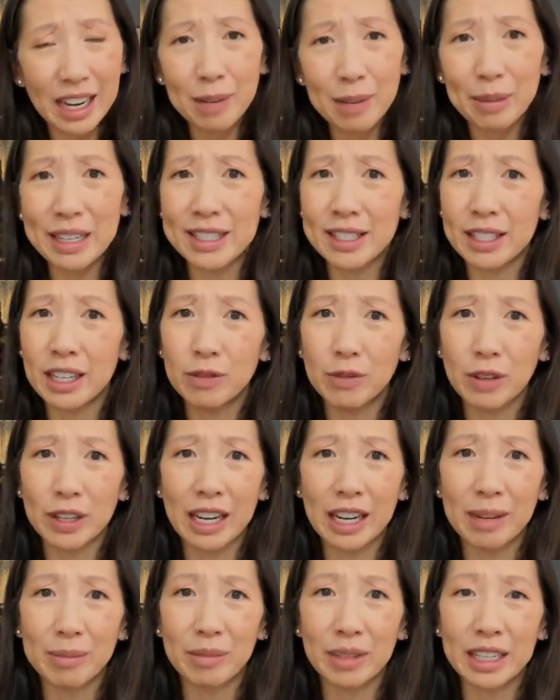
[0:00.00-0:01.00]
I myself,
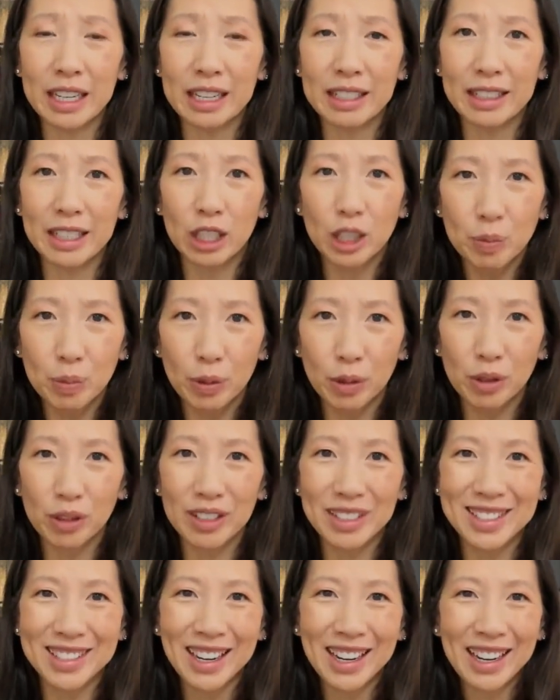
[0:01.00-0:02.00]
when I'm at
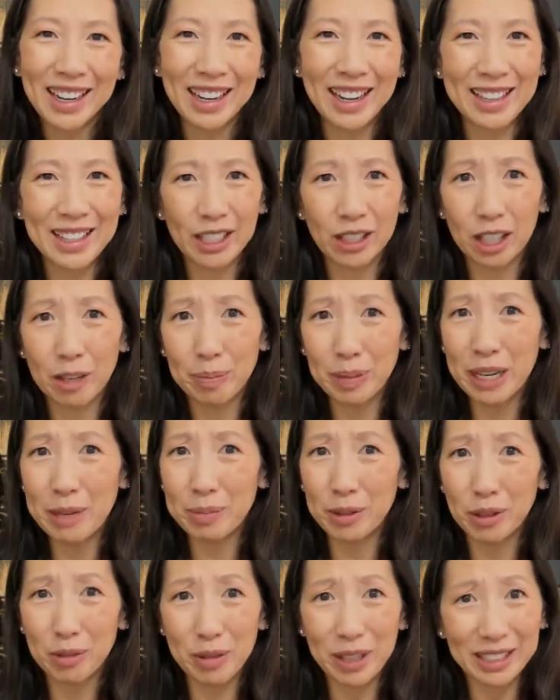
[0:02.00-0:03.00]
airports and there are
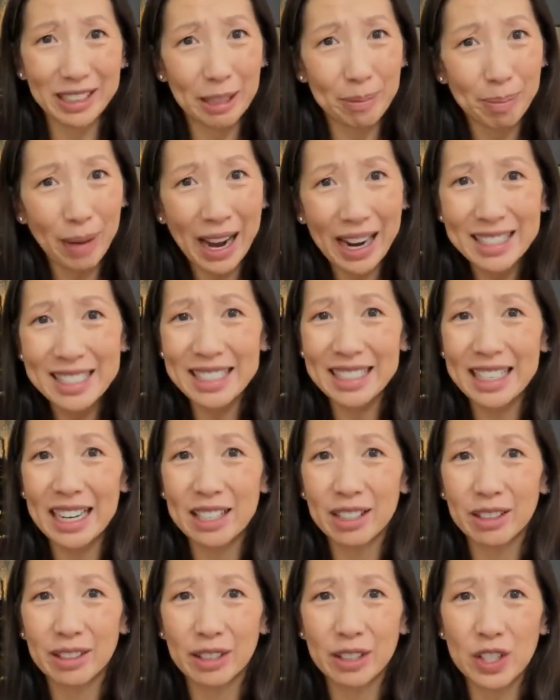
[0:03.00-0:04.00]
people really packed
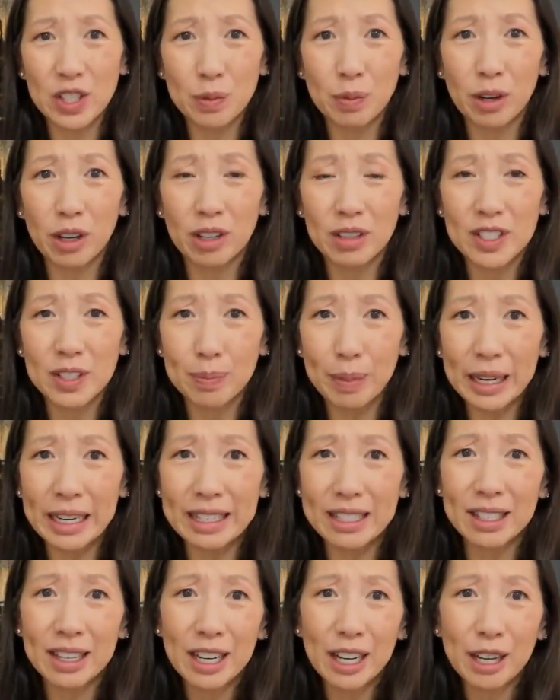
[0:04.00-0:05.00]
together in a small
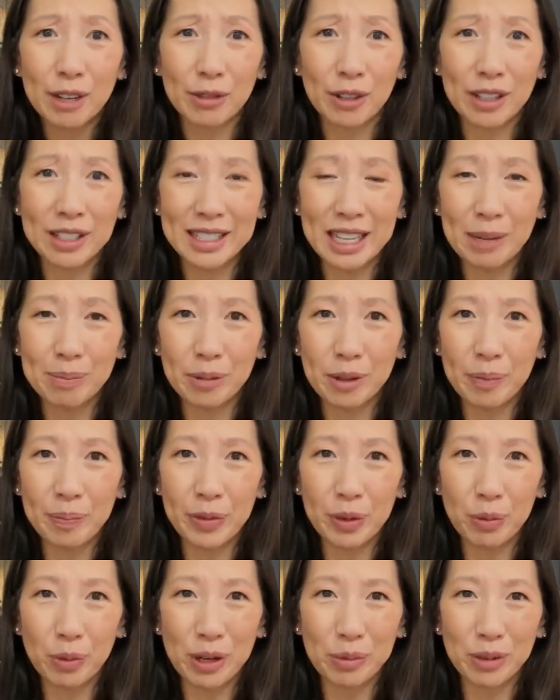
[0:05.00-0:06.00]
space, for example,
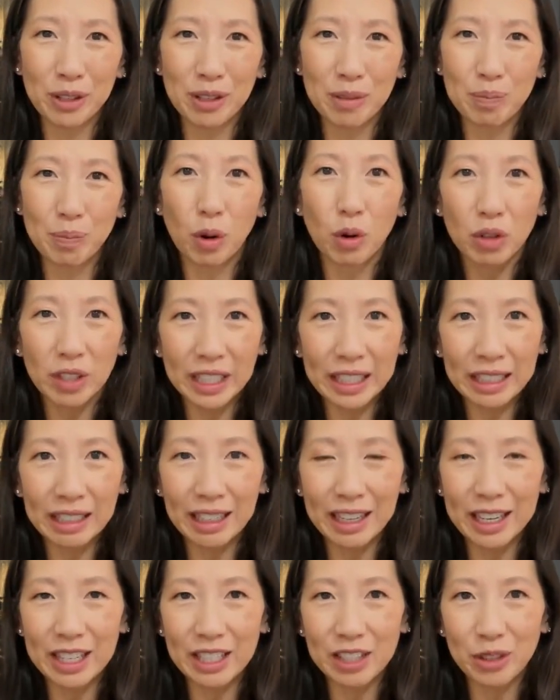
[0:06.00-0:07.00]
when we're
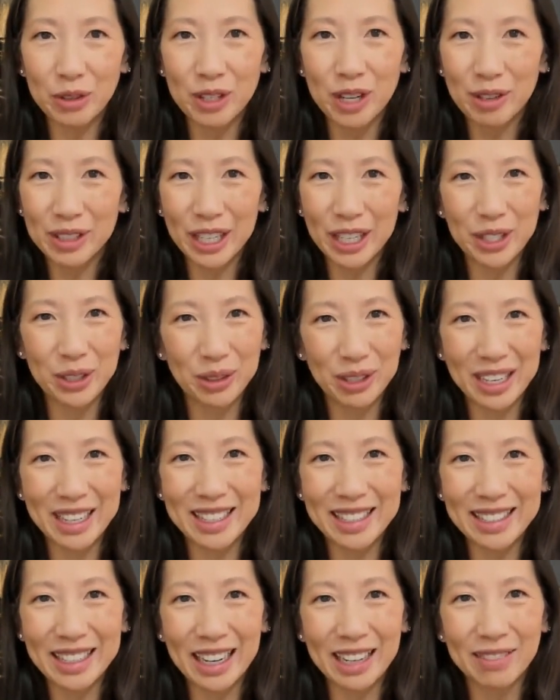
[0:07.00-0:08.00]
boarding and you know that you're in
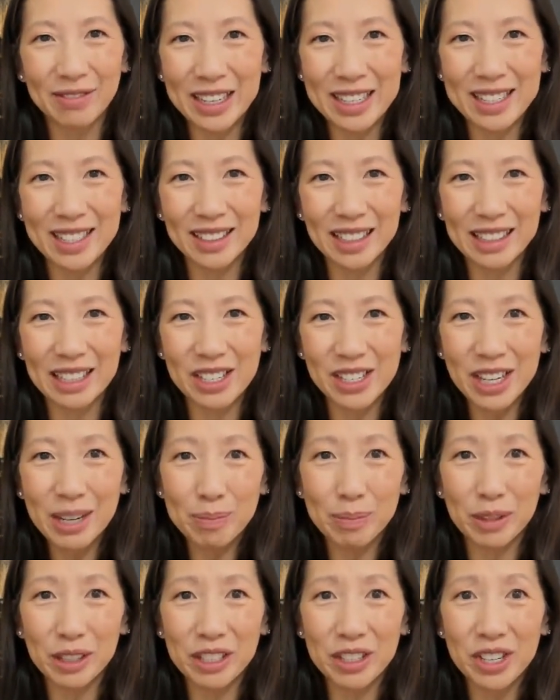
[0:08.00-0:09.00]
an unventilated
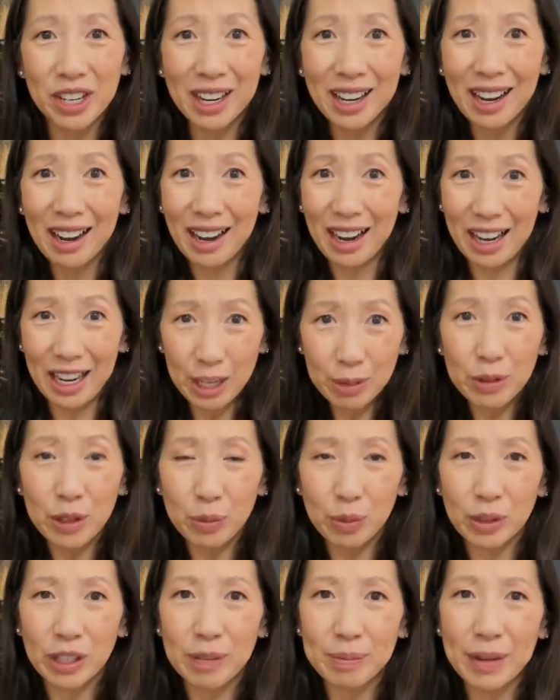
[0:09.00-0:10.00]
jet bridge, I
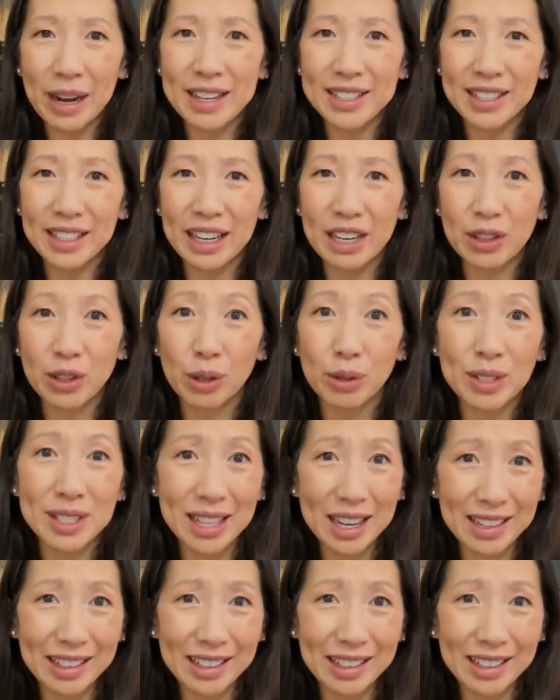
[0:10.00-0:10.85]
would wear a mask in those